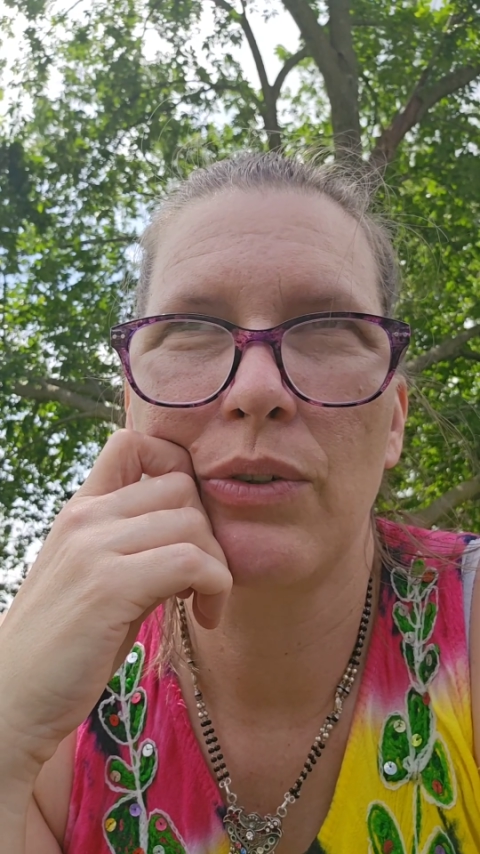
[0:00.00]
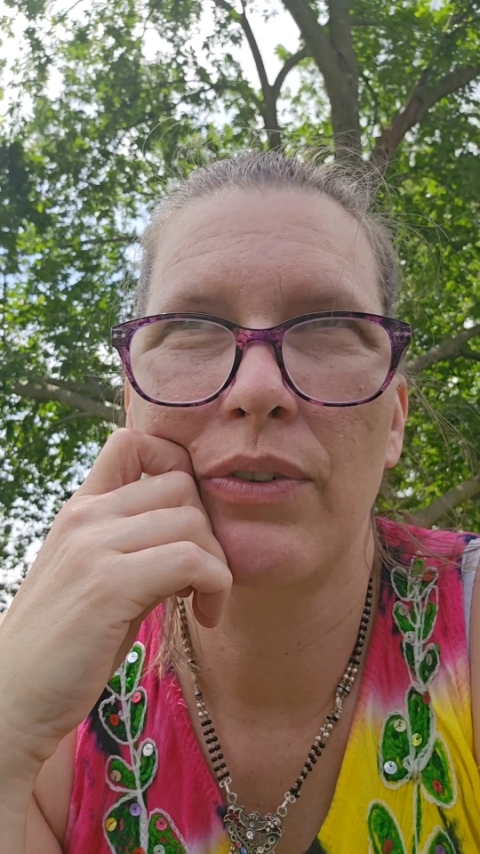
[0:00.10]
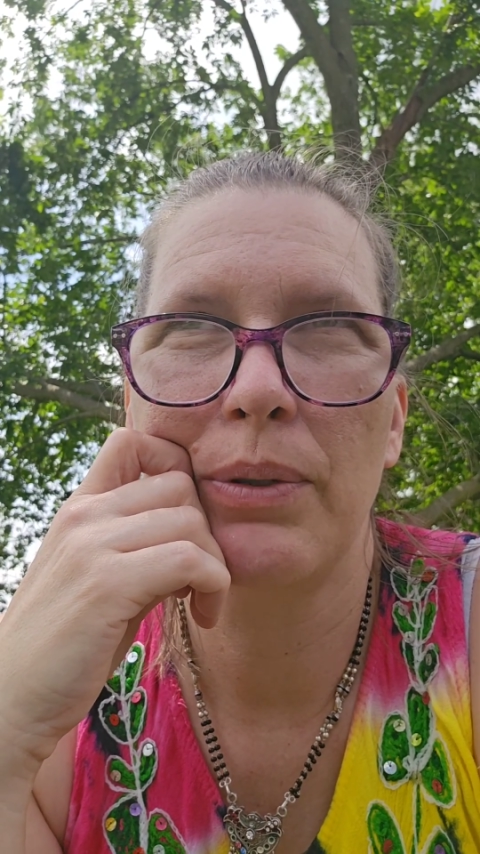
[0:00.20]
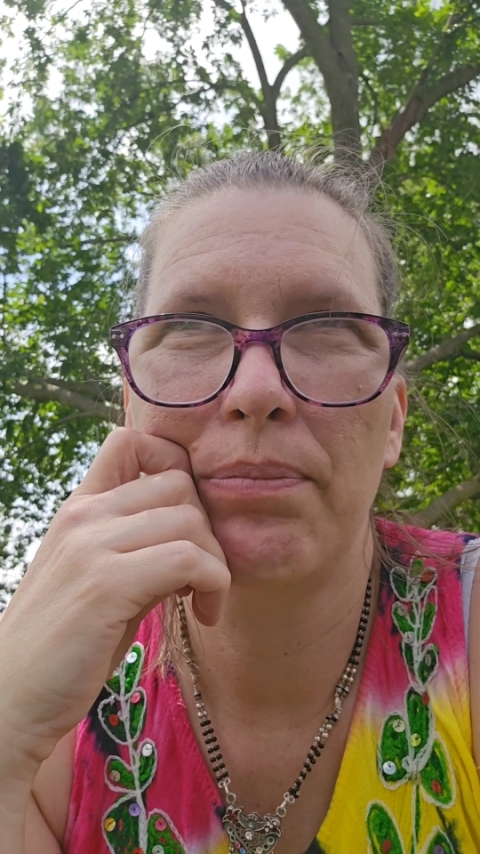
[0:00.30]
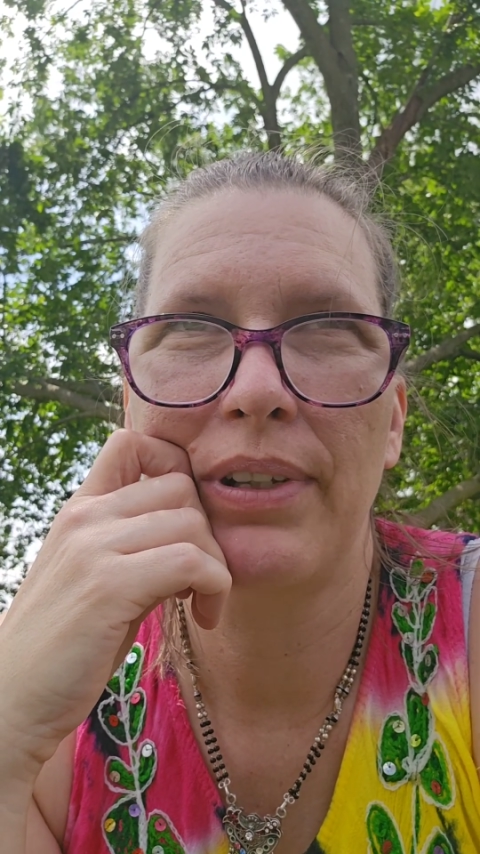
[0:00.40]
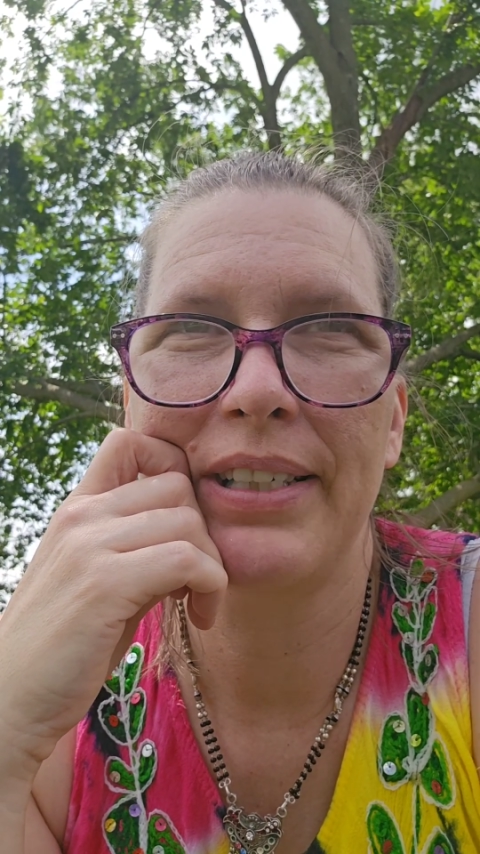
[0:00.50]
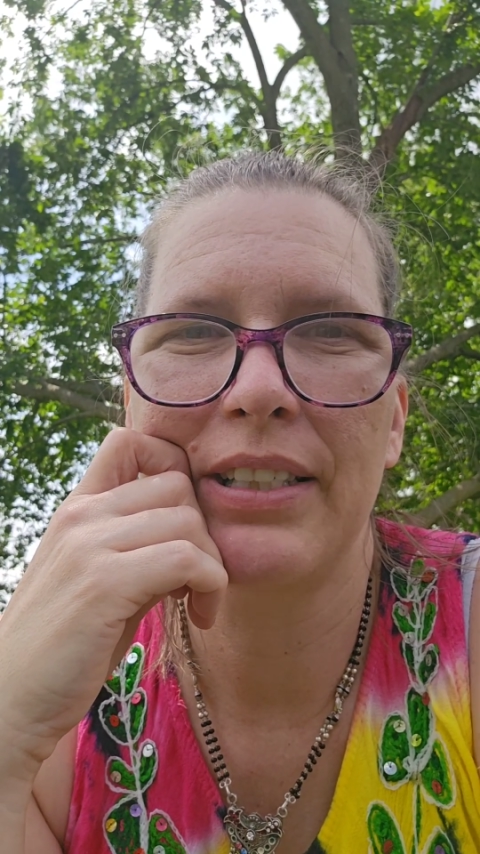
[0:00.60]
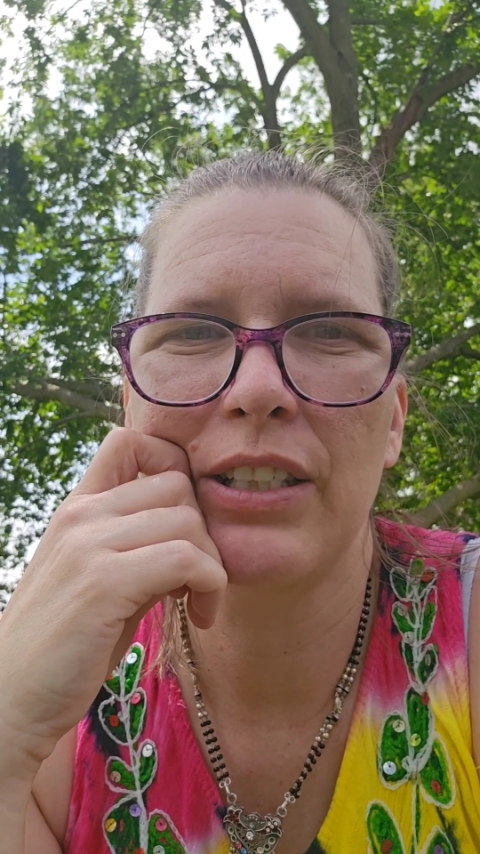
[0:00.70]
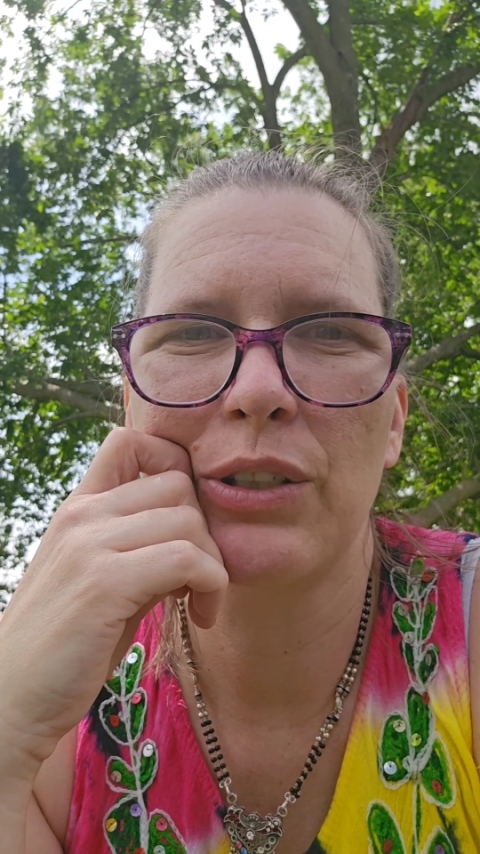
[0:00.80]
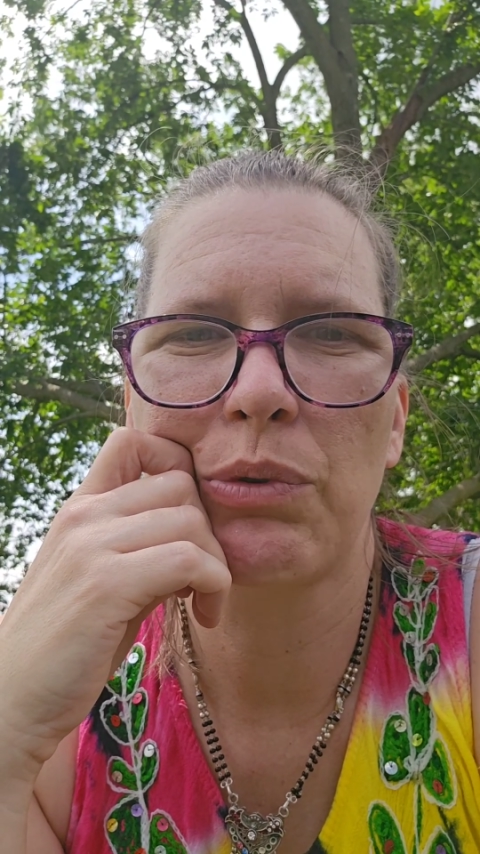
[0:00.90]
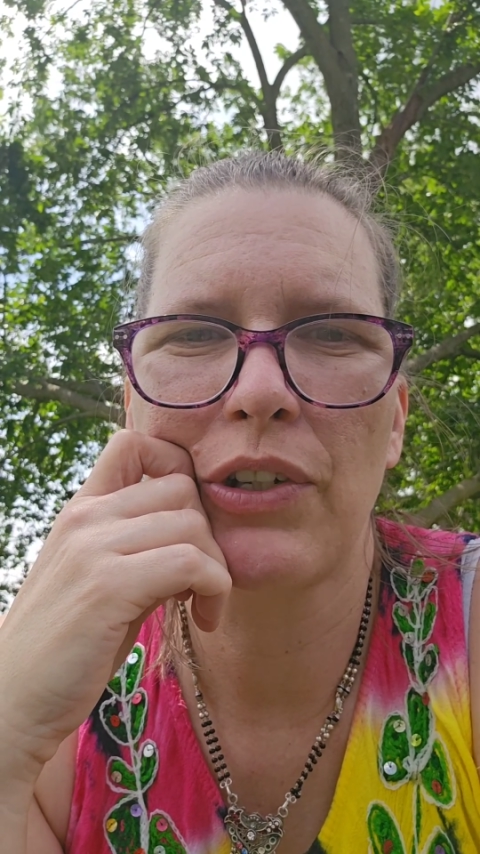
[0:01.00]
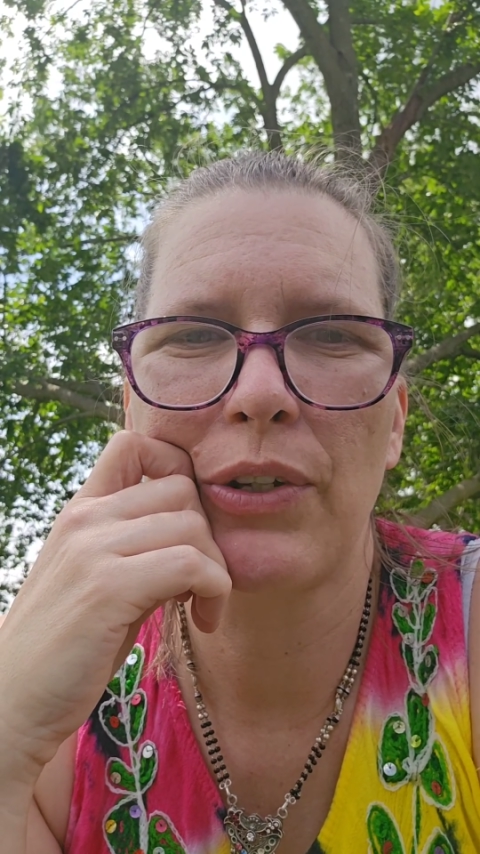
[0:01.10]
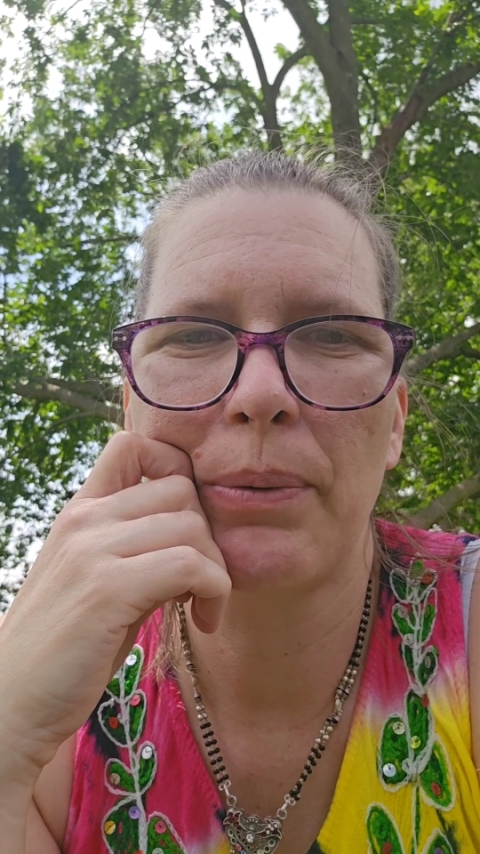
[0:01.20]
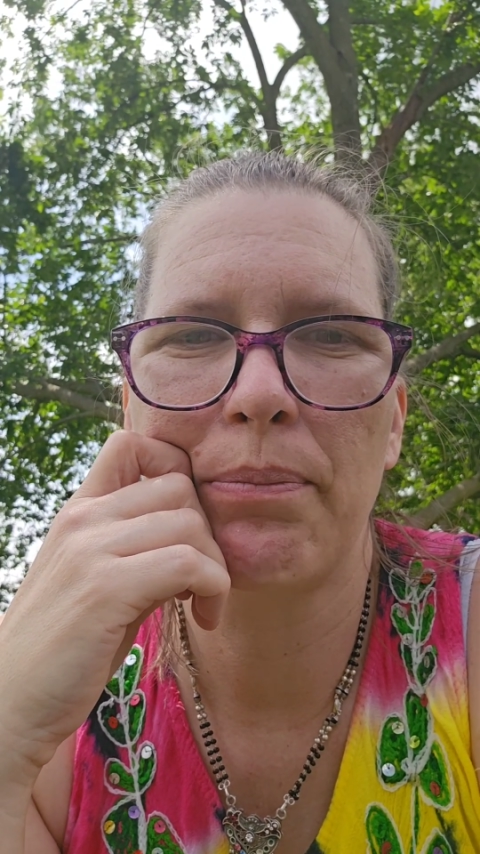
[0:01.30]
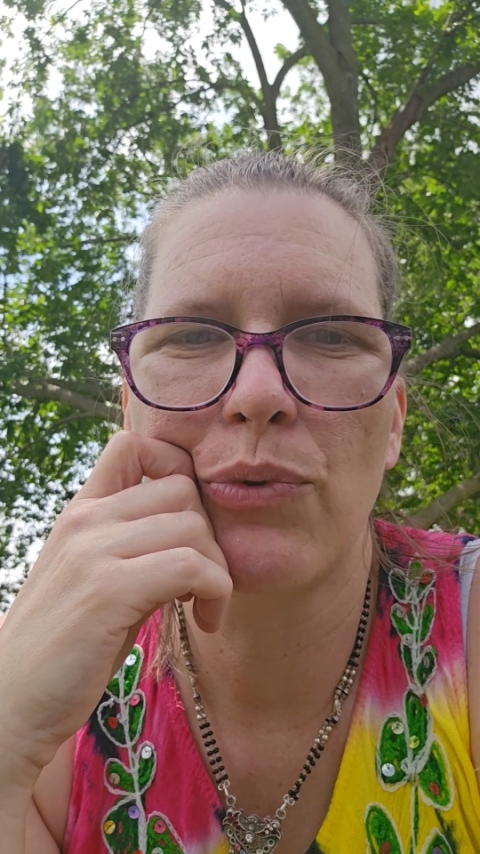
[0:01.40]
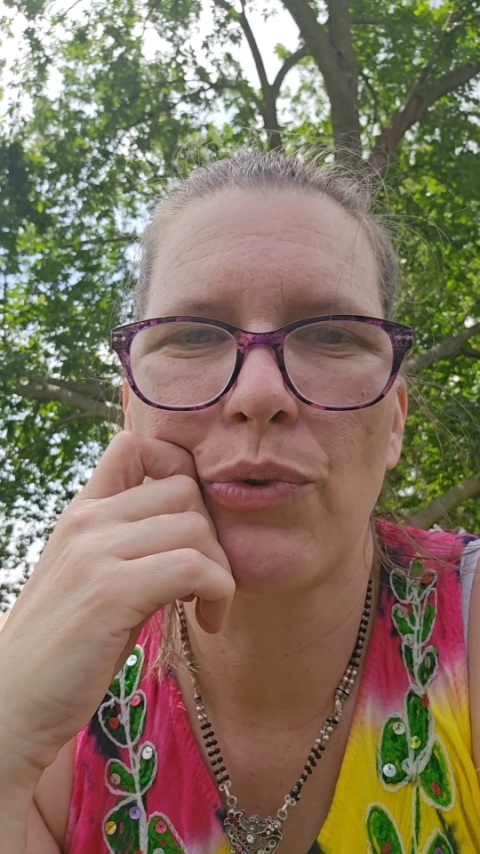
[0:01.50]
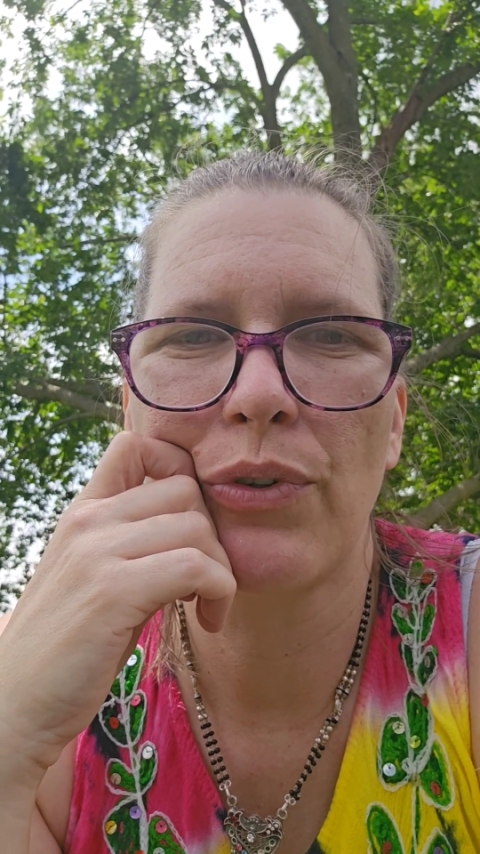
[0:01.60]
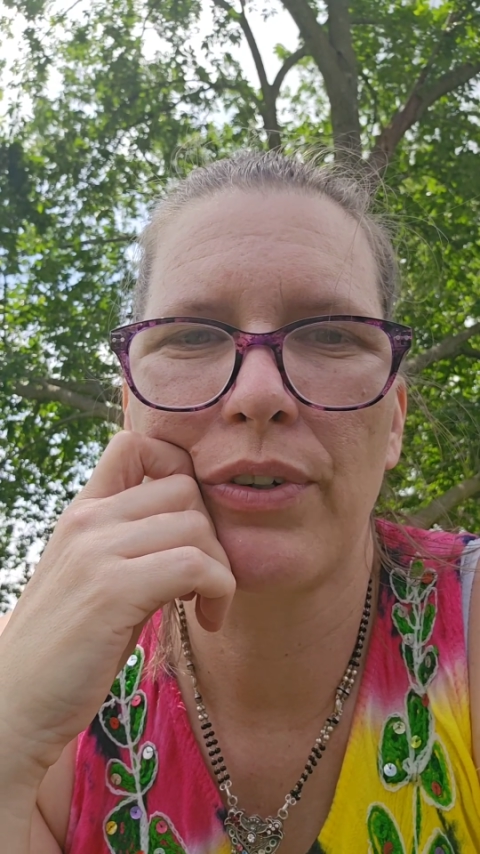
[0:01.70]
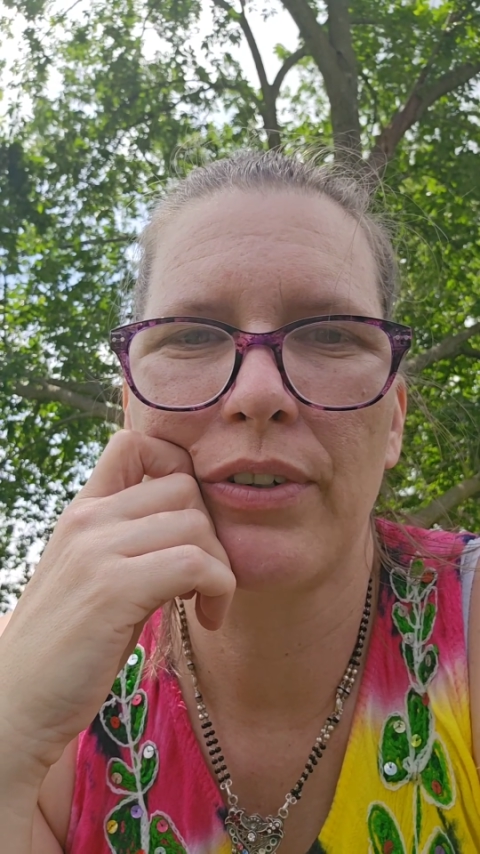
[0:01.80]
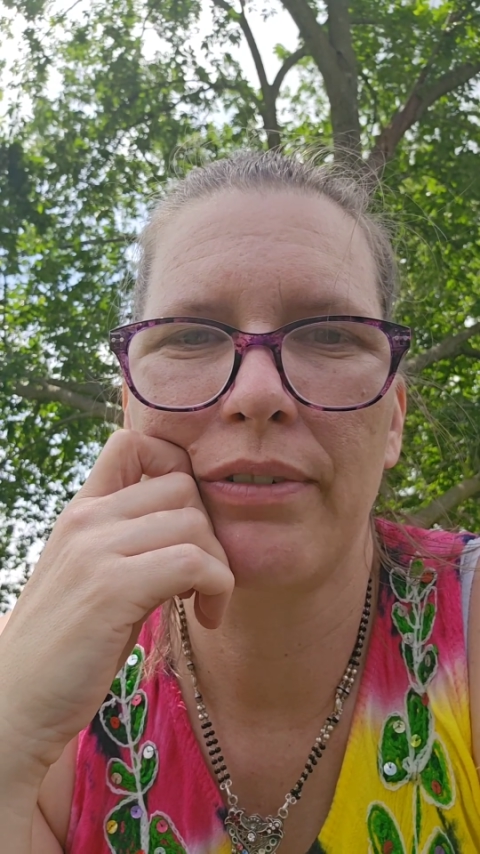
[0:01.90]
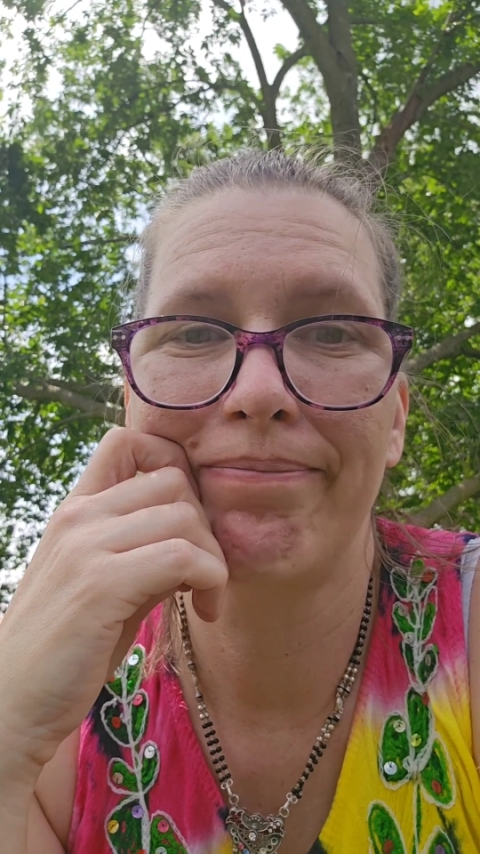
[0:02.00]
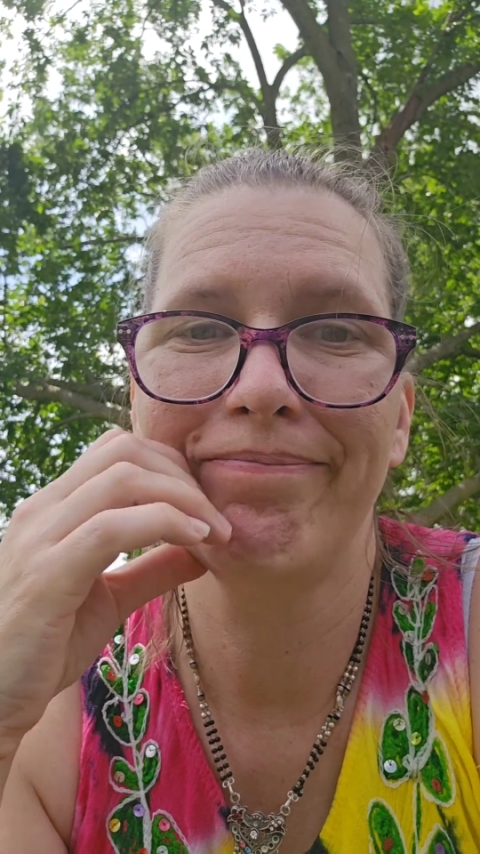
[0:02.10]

the places where they're born are